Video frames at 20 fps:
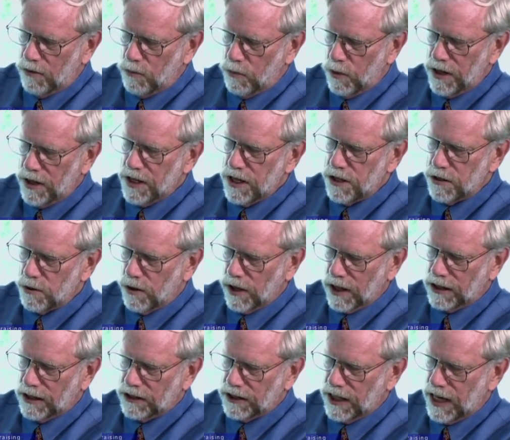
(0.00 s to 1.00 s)
with this
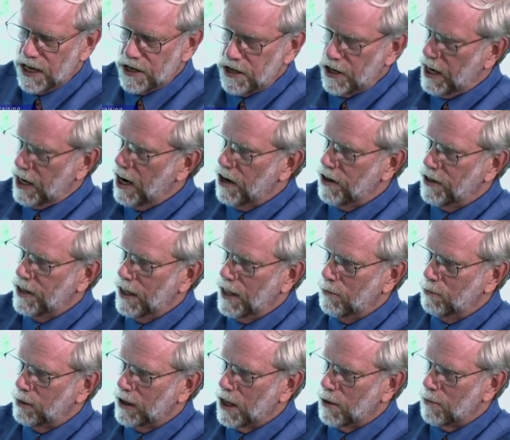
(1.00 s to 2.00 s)
organization, cared
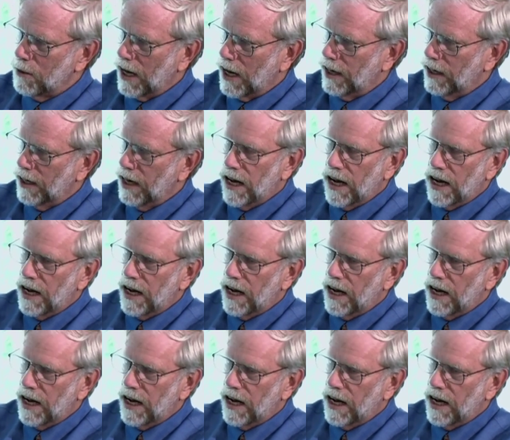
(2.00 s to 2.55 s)
deeply about it,